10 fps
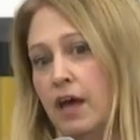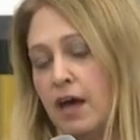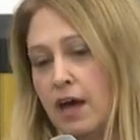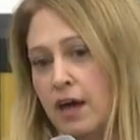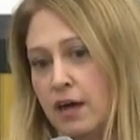
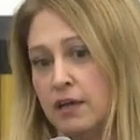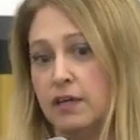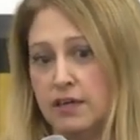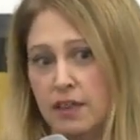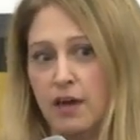Uh,
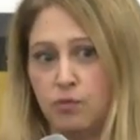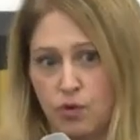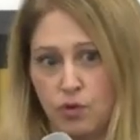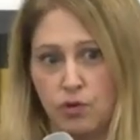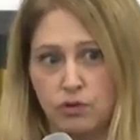in that
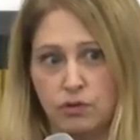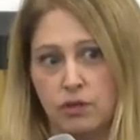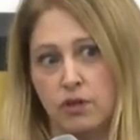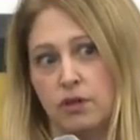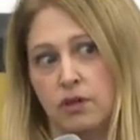role,
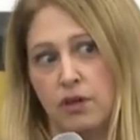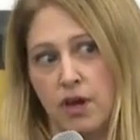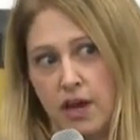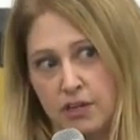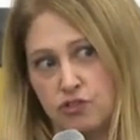
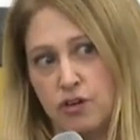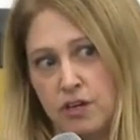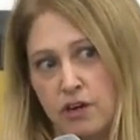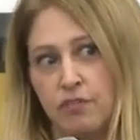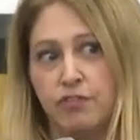I
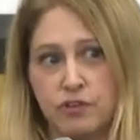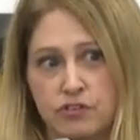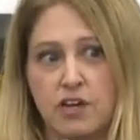trained our first